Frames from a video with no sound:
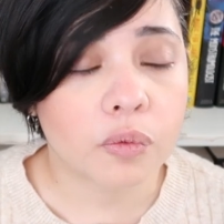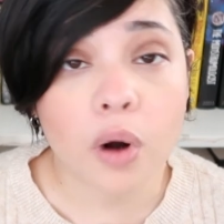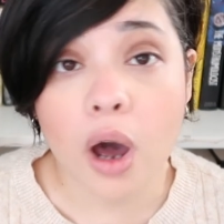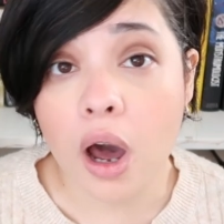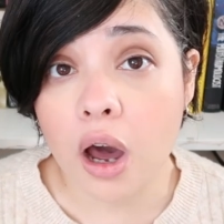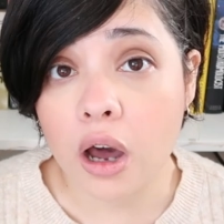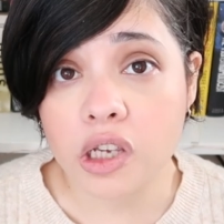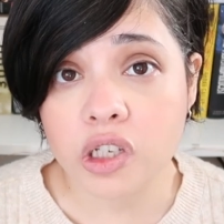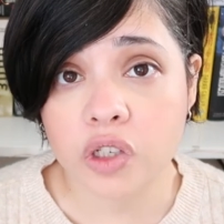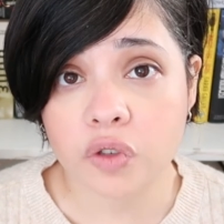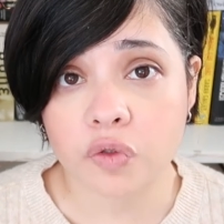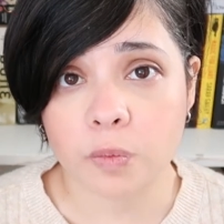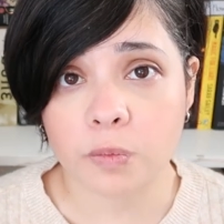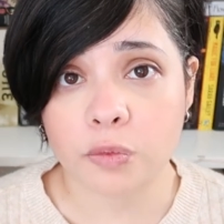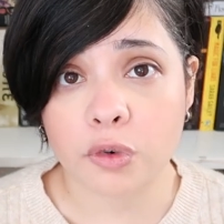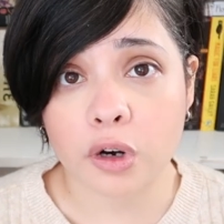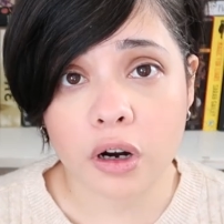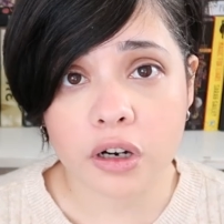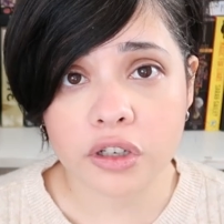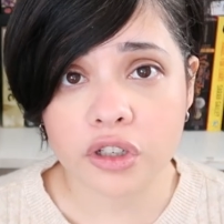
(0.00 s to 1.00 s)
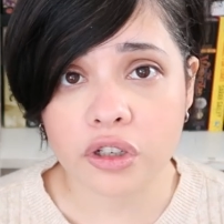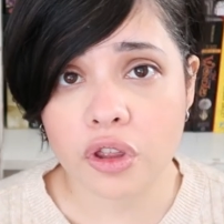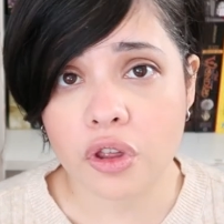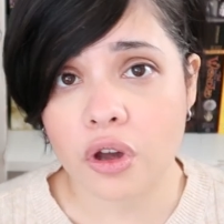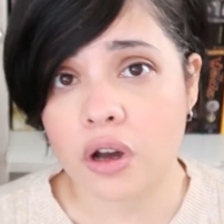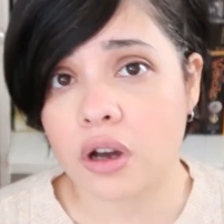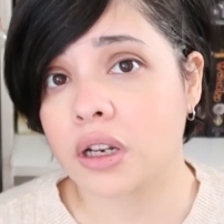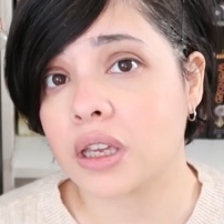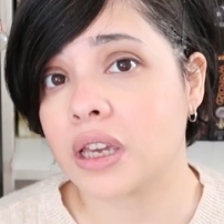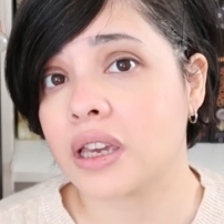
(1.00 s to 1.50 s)
Raj from
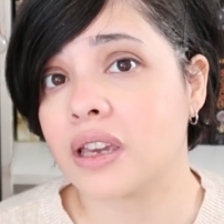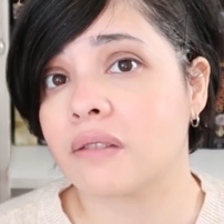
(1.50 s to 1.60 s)
Rajathon.